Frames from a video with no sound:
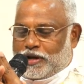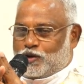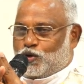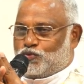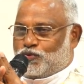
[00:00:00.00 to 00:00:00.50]
I
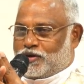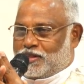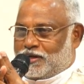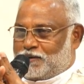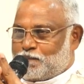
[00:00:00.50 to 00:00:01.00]
go
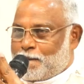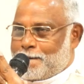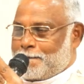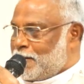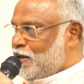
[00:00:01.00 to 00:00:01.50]
further,
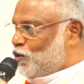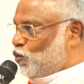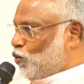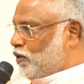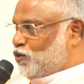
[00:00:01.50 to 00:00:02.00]

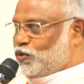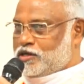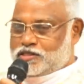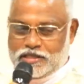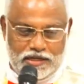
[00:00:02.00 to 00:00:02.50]
what
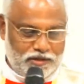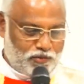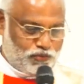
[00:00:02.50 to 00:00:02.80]
was the